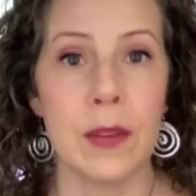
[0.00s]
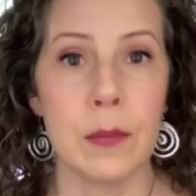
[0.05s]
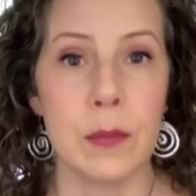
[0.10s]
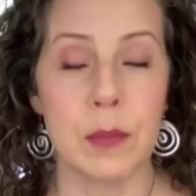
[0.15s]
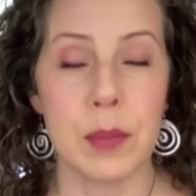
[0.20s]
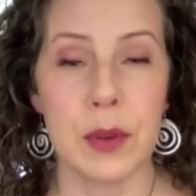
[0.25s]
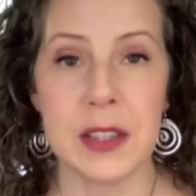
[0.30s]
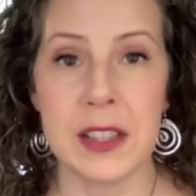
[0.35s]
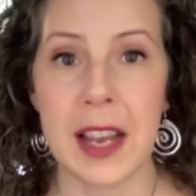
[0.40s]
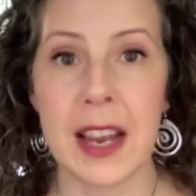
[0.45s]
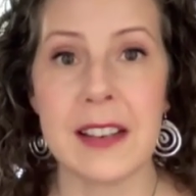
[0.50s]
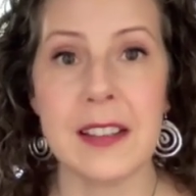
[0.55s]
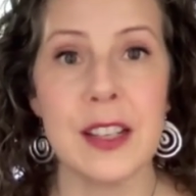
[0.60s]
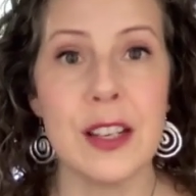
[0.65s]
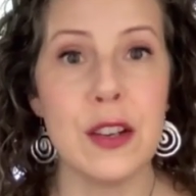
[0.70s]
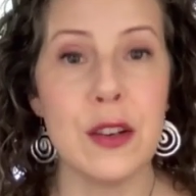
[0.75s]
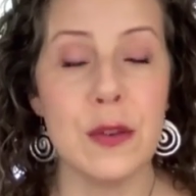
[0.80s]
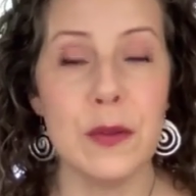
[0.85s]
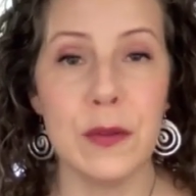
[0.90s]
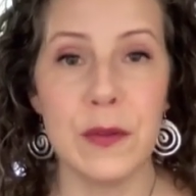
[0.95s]
protecting
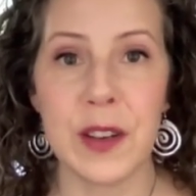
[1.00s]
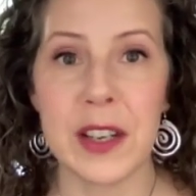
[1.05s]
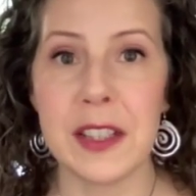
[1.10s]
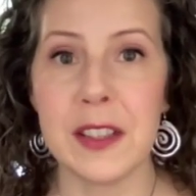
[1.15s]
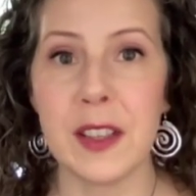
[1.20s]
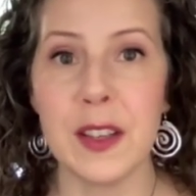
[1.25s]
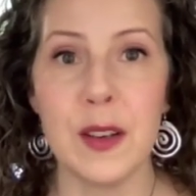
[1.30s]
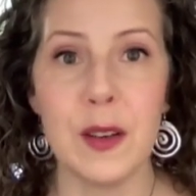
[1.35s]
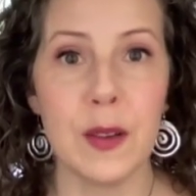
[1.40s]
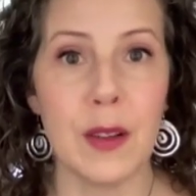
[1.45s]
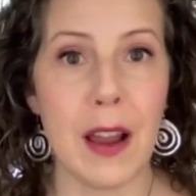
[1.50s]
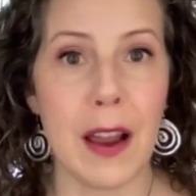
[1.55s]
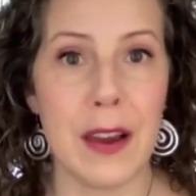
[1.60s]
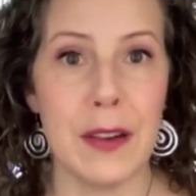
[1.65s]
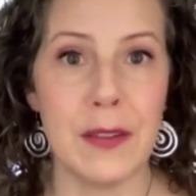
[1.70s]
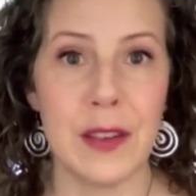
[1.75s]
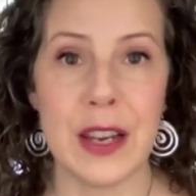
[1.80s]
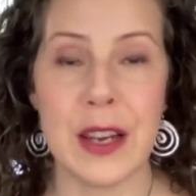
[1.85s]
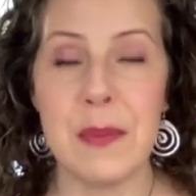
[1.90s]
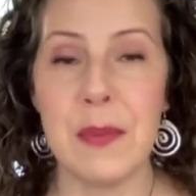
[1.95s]
you, fixing your
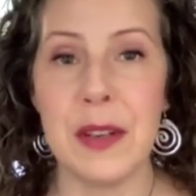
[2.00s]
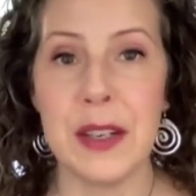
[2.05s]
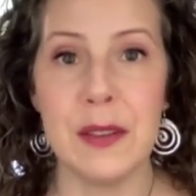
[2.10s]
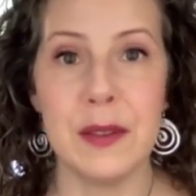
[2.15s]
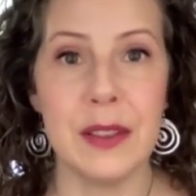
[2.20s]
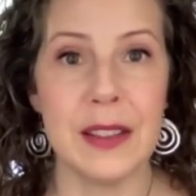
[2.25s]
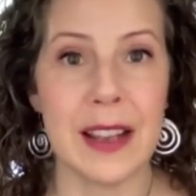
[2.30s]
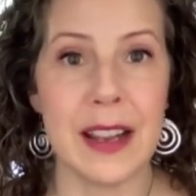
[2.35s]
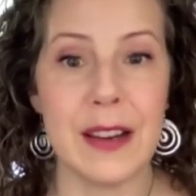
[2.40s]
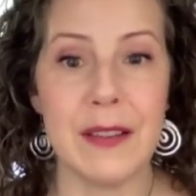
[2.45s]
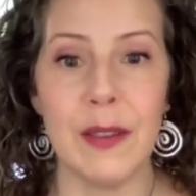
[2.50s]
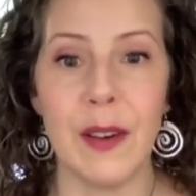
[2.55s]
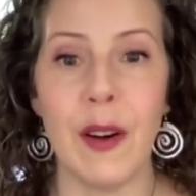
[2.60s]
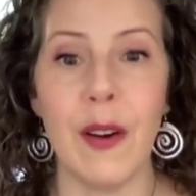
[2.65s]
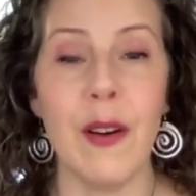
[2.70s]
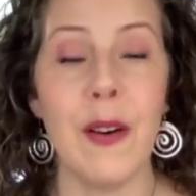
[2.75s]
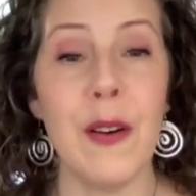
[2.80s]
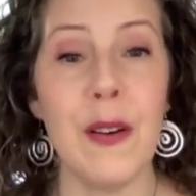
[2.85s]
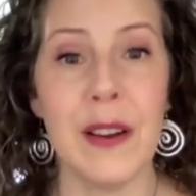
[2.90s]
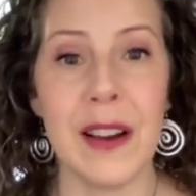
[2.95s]
life, keeping you safe,
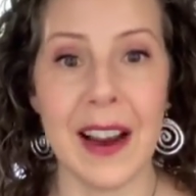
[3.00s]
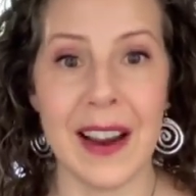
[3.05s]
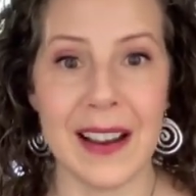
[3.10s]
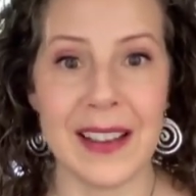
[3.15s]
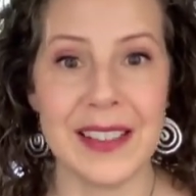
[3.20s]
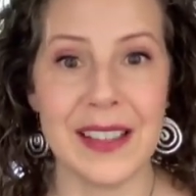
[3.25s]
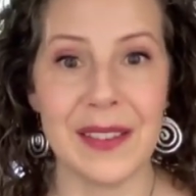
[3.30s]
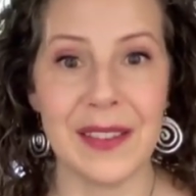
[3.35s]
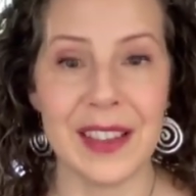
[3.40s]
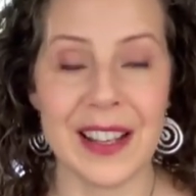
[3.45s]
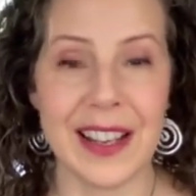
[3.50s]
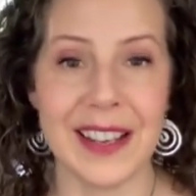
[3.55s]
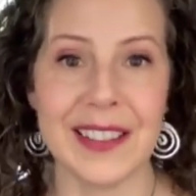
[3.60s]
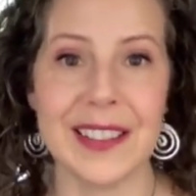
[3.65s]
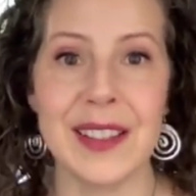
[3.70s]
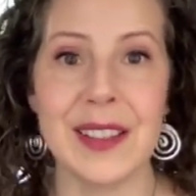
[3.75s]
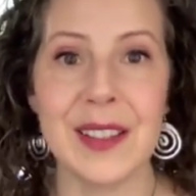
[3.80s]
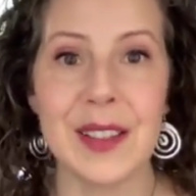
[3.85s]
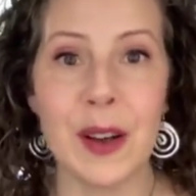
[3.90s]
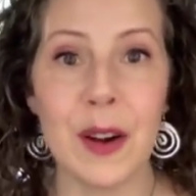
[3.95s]
all kinds of things,
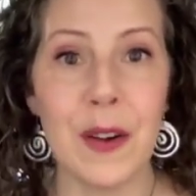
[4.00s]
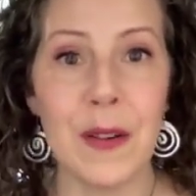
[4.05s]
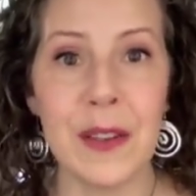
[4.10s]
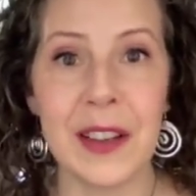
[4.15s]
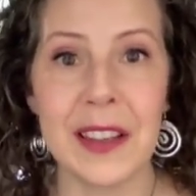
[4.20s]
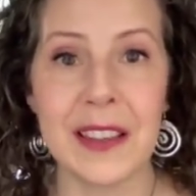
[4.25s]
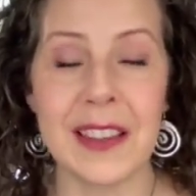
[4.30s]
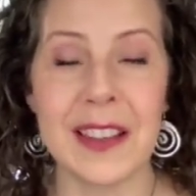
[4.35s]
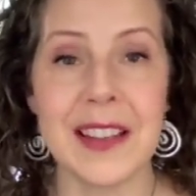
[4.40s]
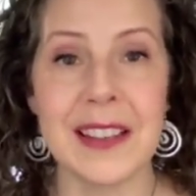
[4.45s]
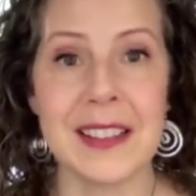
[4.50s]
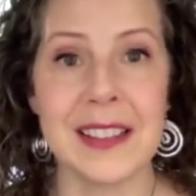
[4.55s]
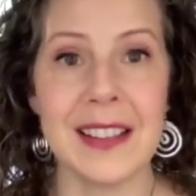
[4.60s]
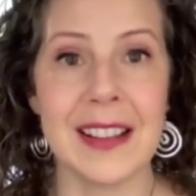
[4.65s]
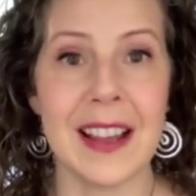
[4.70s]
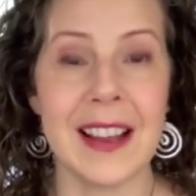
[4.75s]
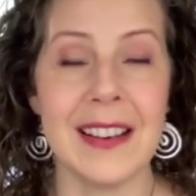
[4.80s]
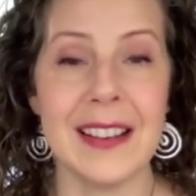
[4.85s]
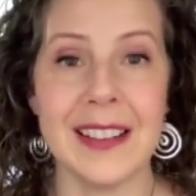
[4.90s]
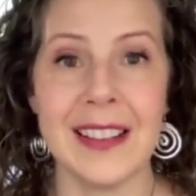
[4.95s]
solving things
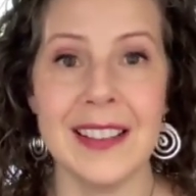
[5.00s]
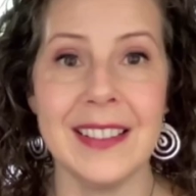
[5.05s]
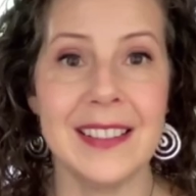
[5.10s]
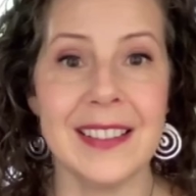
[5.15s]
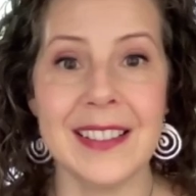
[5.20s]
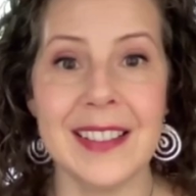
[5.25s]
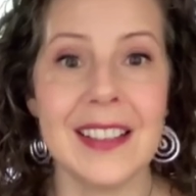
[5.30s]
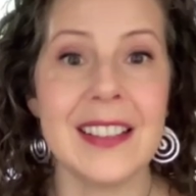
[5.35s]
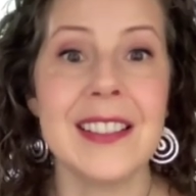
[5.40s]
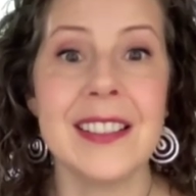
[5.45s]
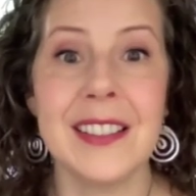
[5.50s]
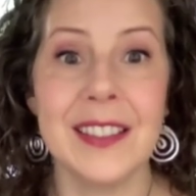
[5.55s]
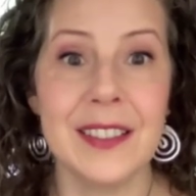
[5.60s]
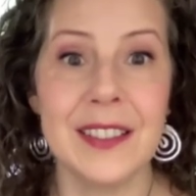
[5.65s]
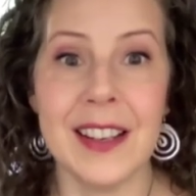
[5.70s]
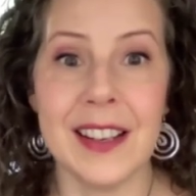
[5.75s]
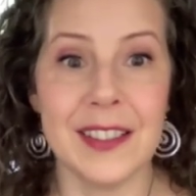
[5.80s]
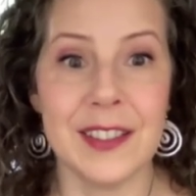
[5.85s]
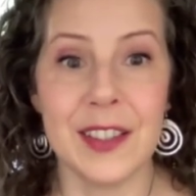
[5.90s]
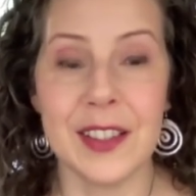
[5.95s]
that it
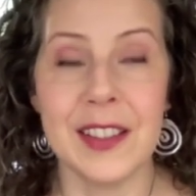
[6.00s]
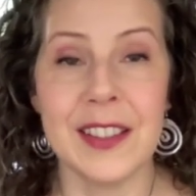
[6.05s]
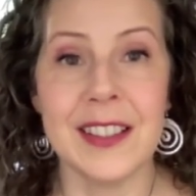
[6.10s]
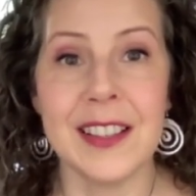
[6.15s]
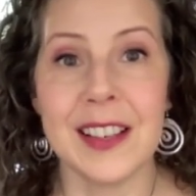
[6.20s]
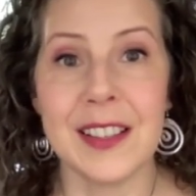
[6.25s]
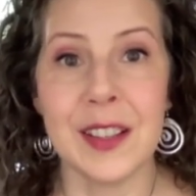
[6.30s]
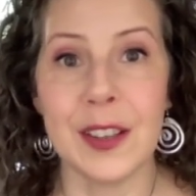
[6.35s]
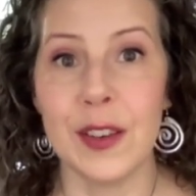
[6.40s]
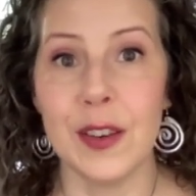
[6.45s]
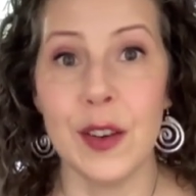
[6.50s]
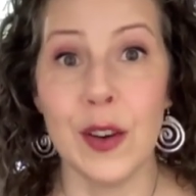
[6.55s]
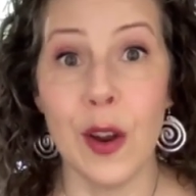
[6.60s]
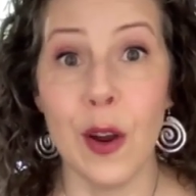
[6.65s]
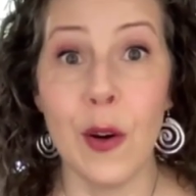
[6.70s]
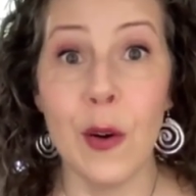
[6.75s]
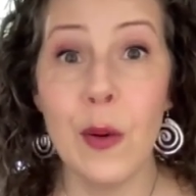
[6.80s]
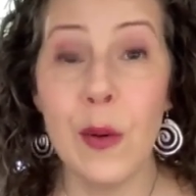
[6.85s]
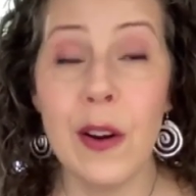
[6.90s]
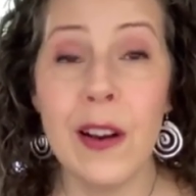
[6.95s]
just doesn't
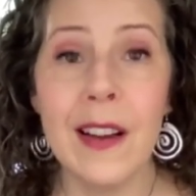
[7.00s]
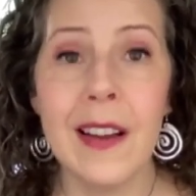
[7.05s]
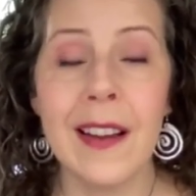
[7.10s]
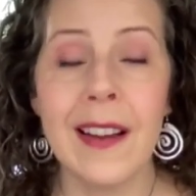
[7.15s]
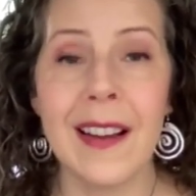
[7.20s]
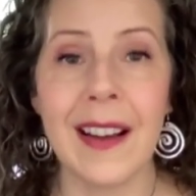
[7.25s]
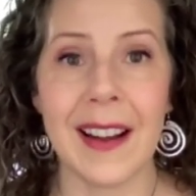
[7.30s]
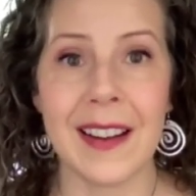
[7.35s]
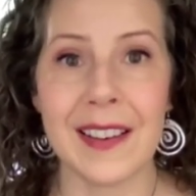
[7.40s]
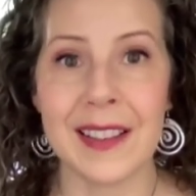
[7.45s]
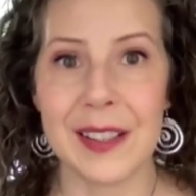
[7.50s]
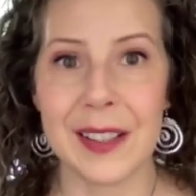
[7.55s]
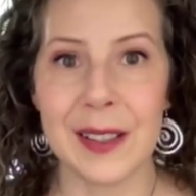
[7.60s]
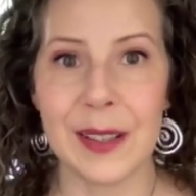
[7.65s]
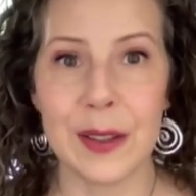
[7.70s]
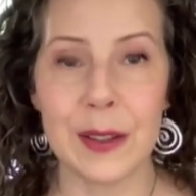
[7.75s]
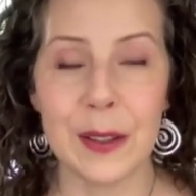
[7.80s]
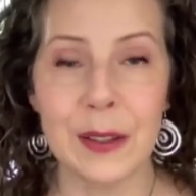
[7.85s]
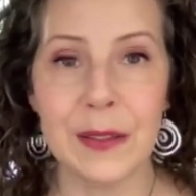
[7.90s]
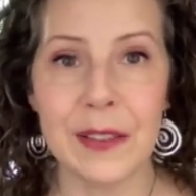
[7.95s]
know how to
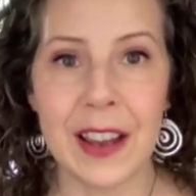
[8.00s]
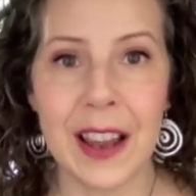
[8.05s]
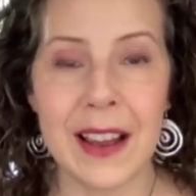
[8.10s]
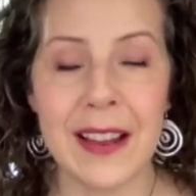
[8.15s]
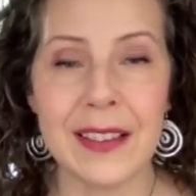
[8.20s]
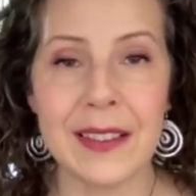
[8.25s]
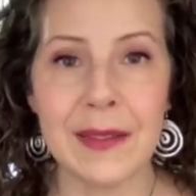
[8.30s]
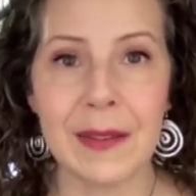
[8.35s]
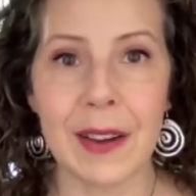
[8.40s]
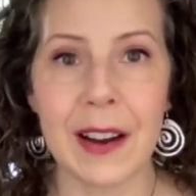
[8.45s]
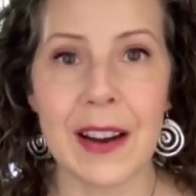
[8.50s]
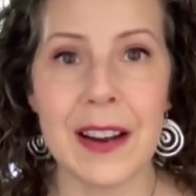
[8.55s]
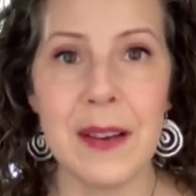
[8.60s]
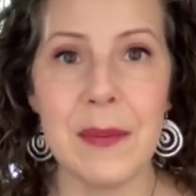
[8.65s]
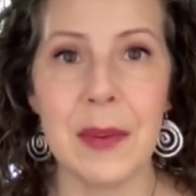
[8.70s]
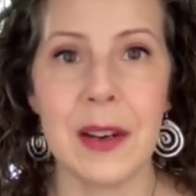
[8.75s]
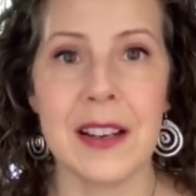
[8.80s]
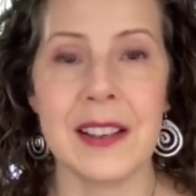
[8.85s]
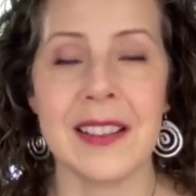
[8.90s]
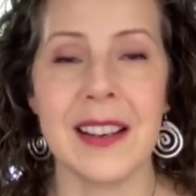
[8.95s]
solve yet, right?
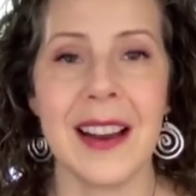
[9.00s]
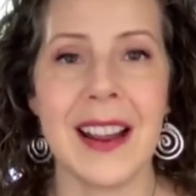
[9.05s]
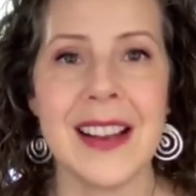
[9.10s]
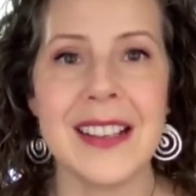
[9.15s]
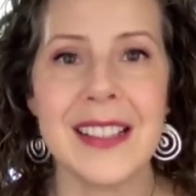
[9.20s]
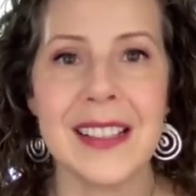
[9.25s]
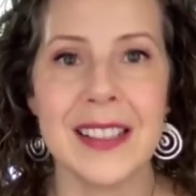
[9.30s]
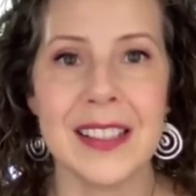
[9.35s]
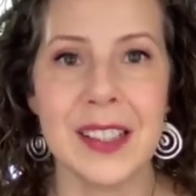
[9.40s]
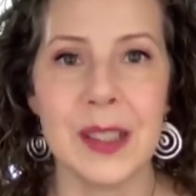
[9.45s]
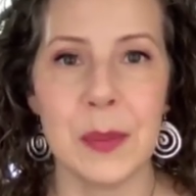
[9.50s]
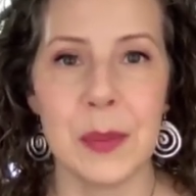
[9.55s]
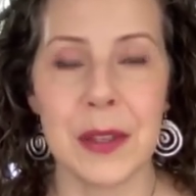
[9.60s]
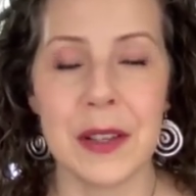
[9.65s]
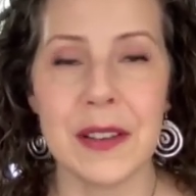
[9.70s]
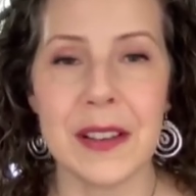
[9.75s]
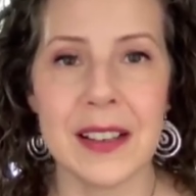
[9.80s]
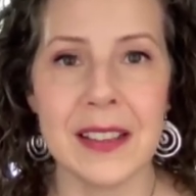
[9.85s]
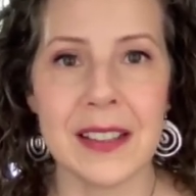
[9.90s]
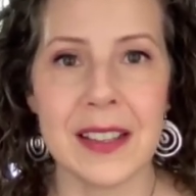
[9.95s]
Because it hasn't
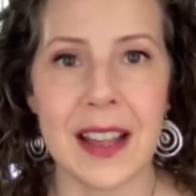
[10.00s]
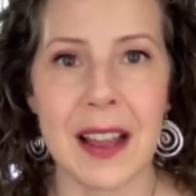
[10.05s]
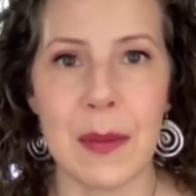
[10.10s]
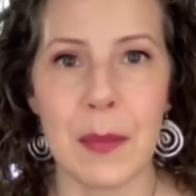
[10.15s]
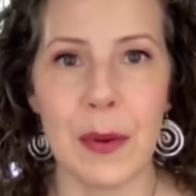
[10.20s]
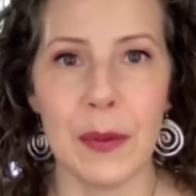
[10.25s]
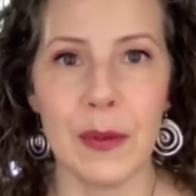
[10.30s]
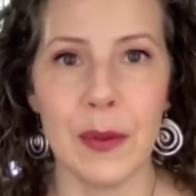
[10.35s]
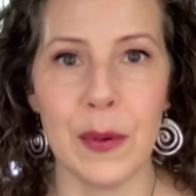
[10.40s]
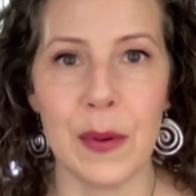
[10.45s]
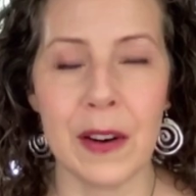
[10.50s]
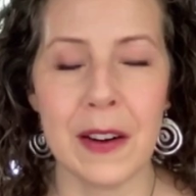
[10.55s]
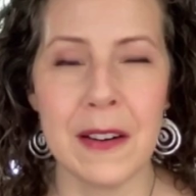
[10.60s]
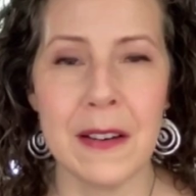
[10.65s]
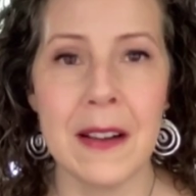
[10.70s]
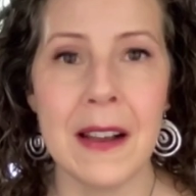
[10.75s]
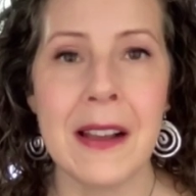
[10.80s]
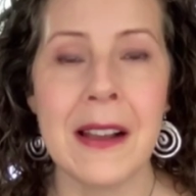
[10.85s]
experienced that before.